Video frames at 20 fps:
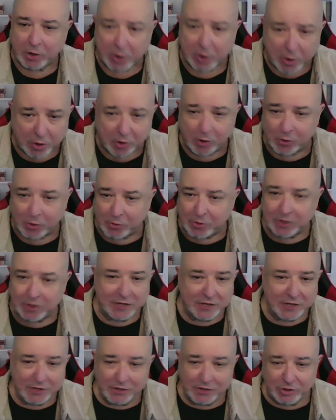Ho,
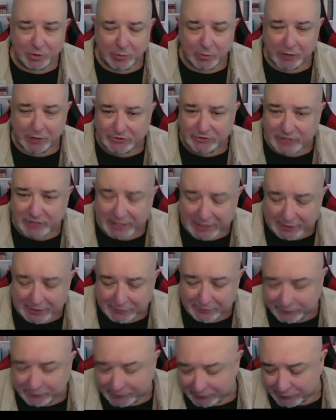U H
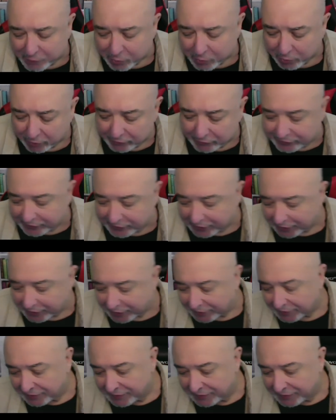F, of course, uh,